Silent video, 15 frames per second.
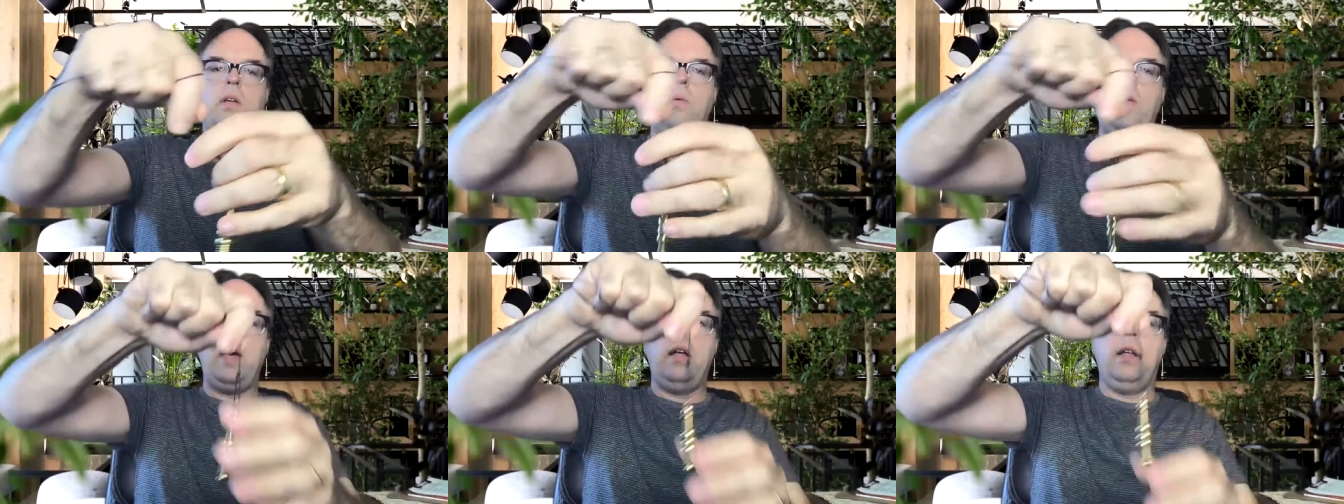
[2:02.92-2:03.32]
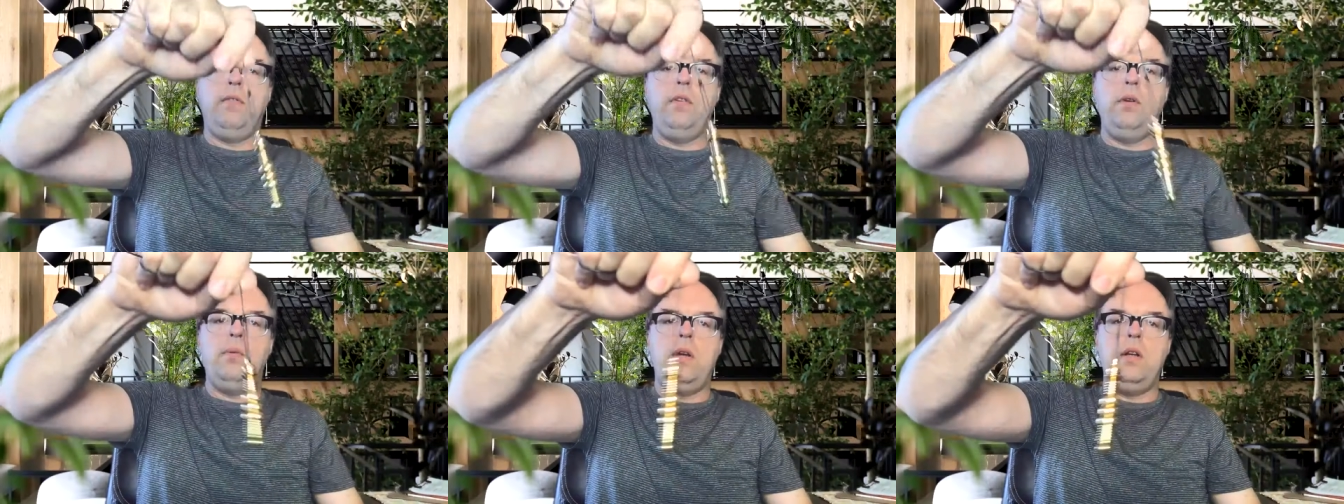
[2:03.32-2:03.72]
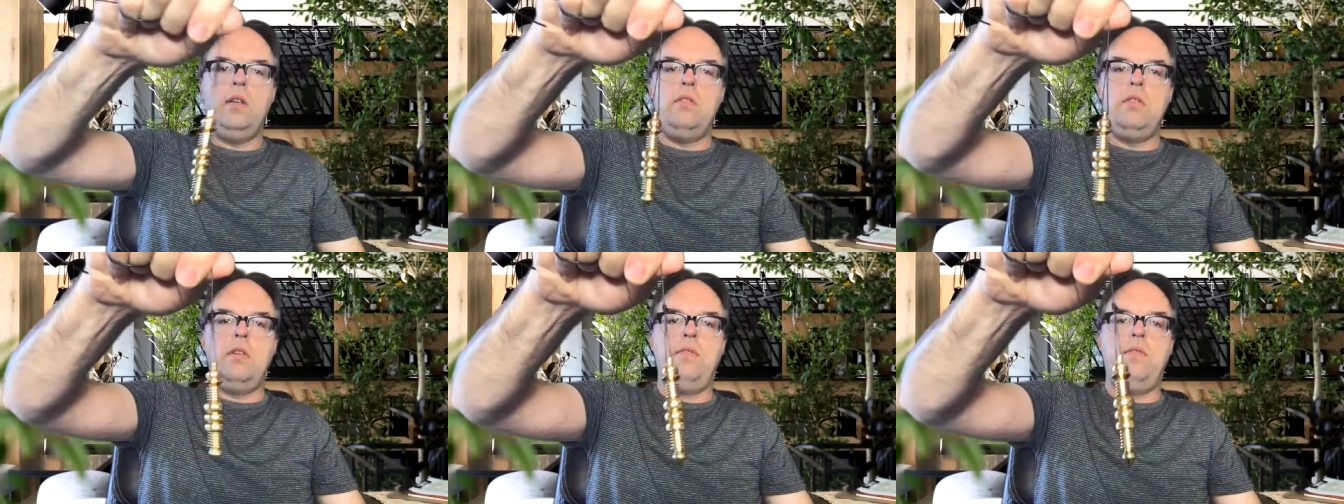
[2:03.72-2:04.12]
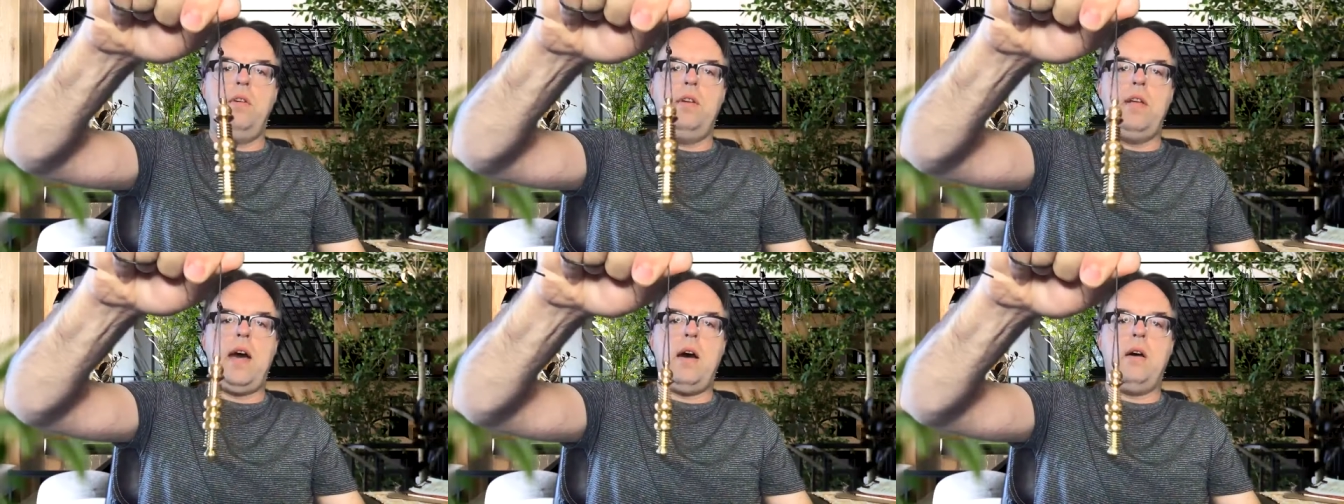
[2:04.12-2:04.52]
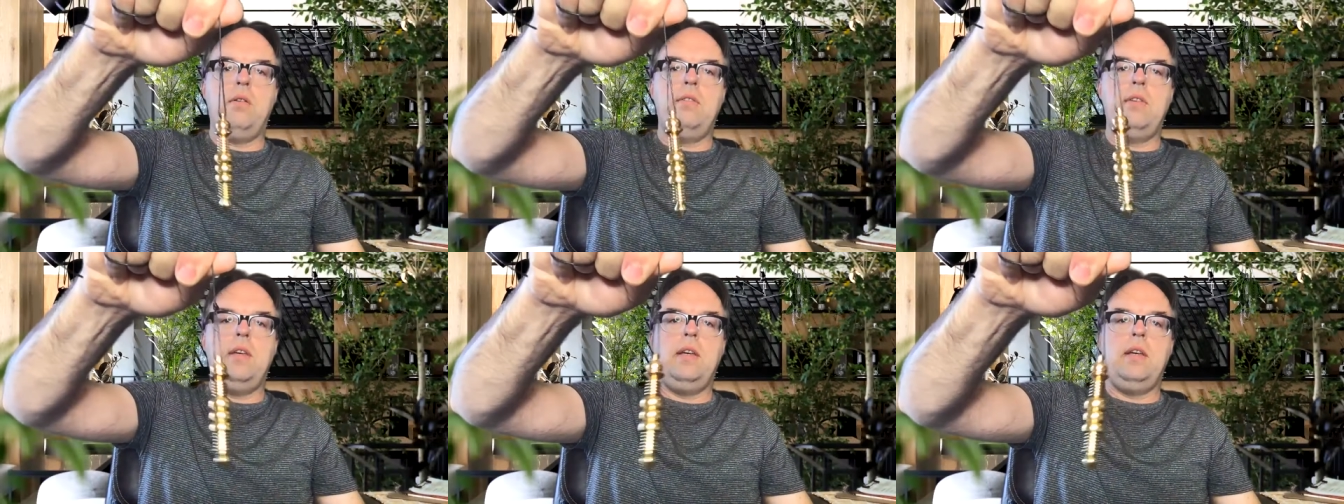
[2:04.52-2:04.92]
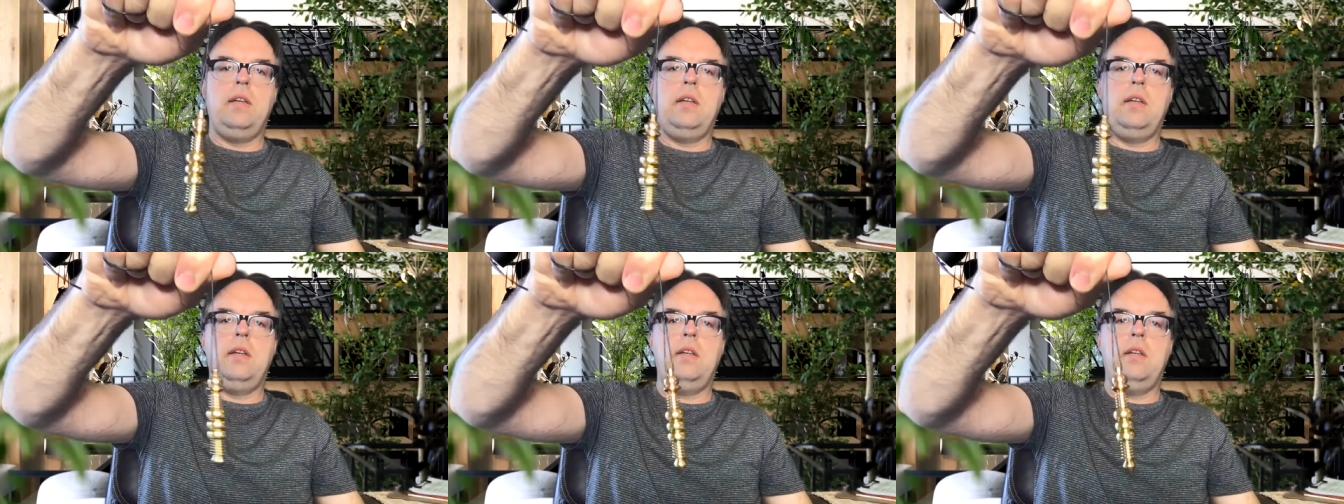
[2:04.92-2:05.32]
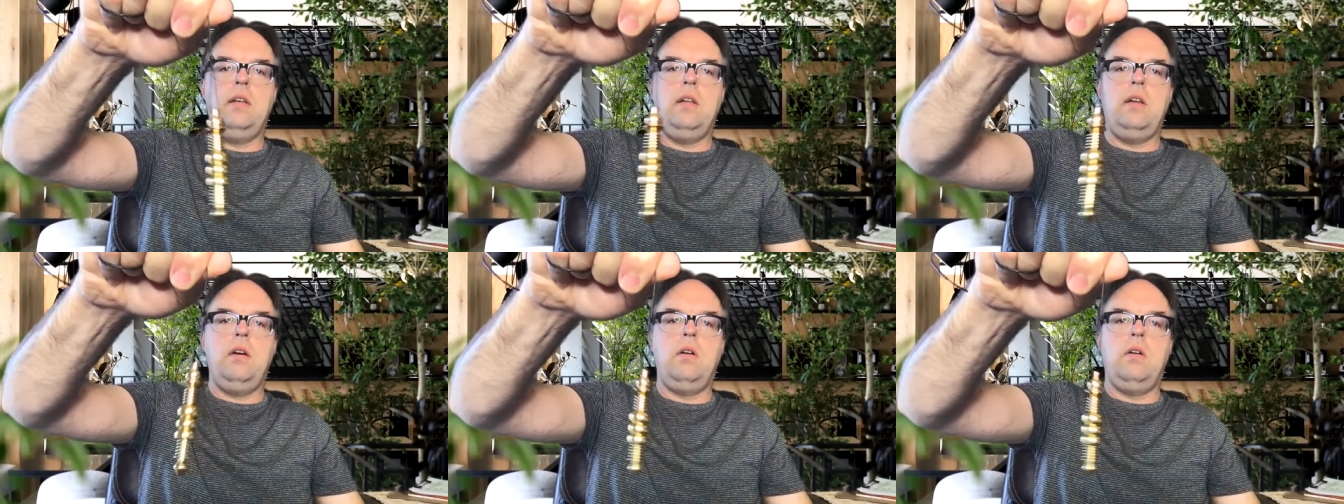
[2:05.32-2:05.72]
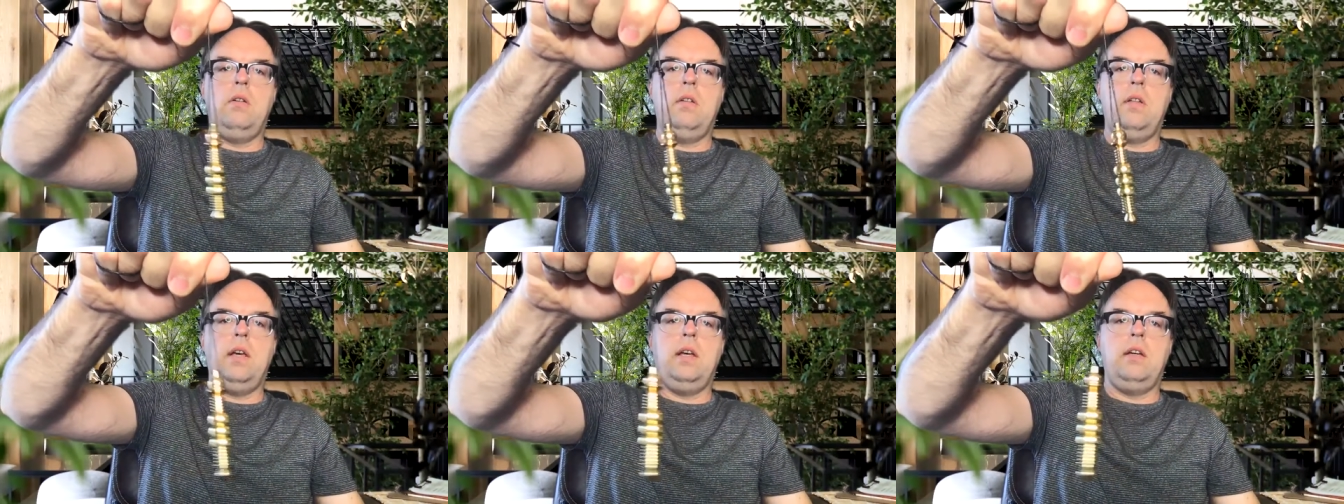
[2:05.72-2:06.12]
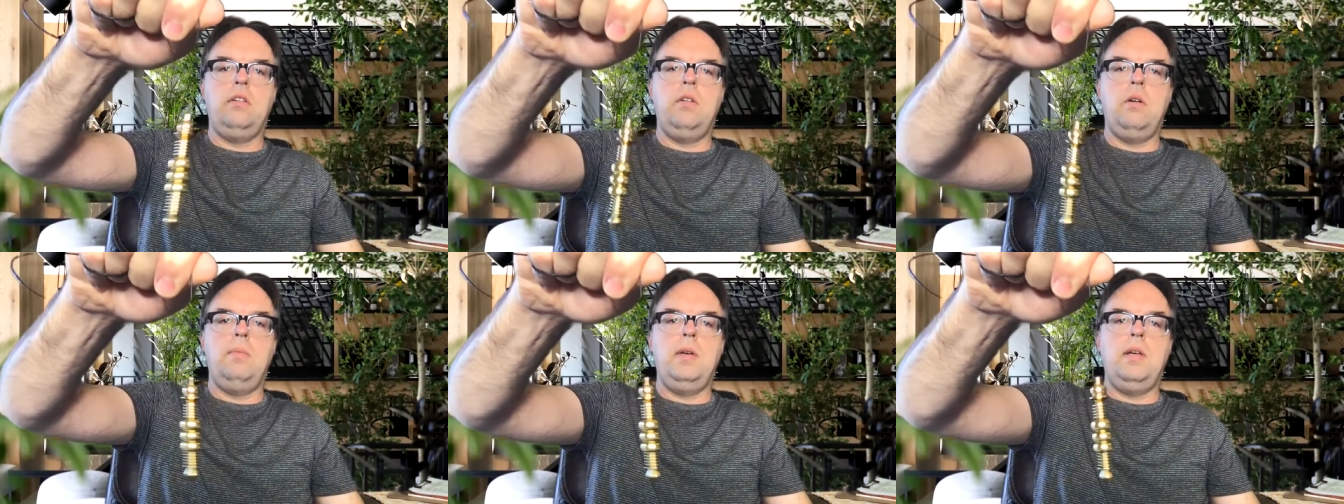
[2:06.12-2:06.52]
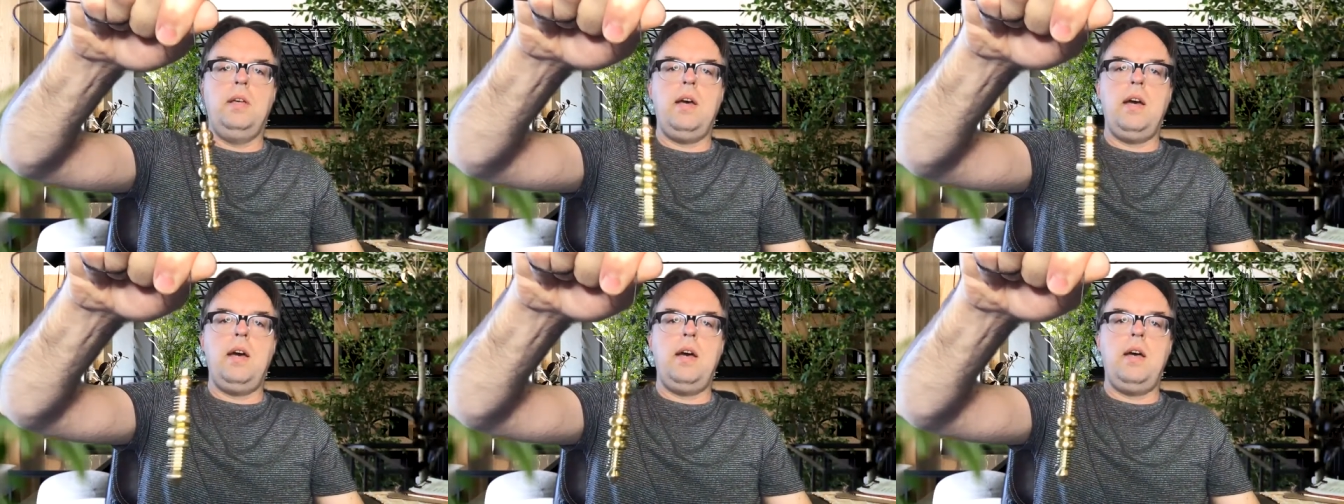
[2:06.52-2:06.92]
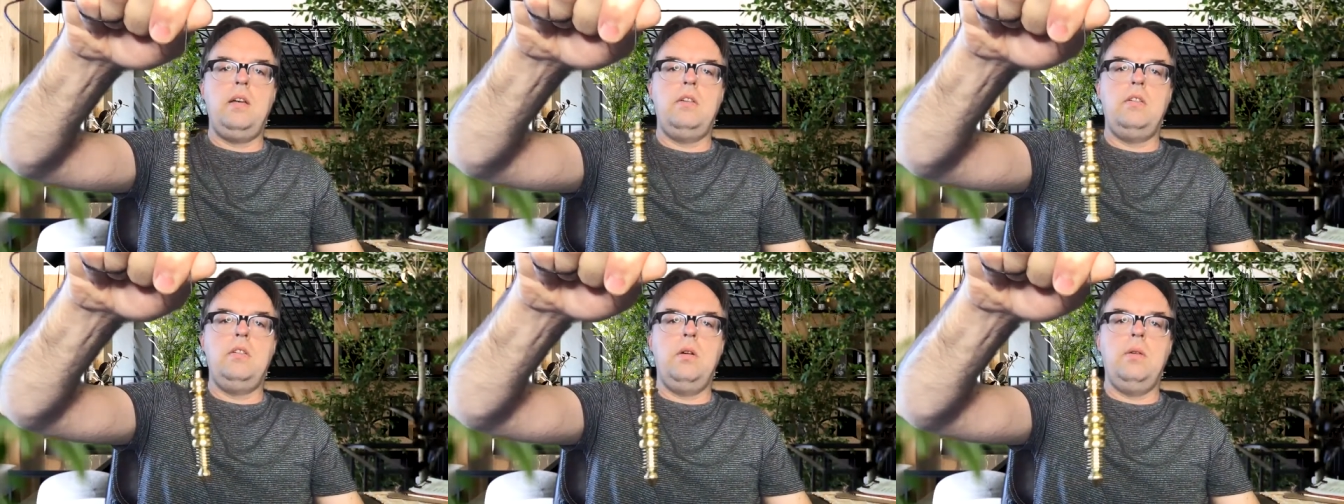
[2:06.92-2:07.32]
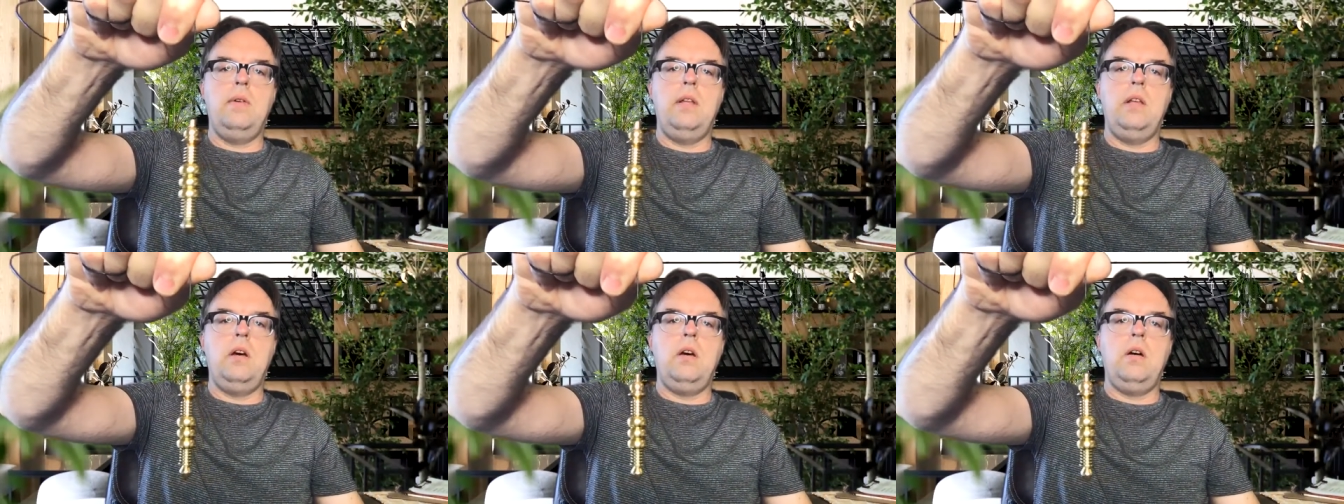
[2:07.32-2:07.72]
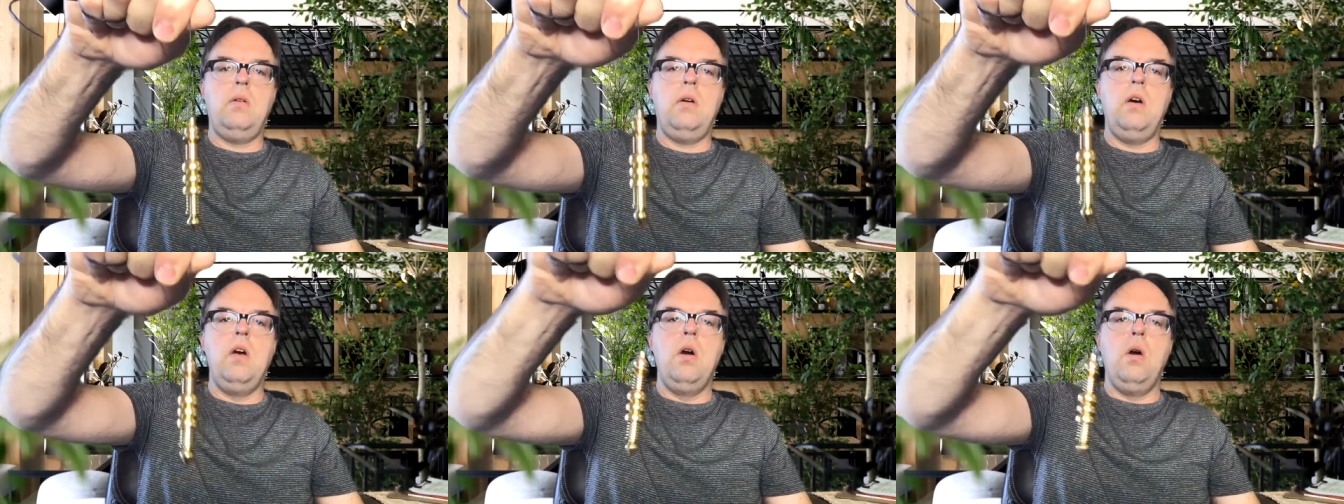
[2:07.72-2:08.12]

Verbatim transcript: well if you want to use it for dowsing, you know, like show me yes, show me no.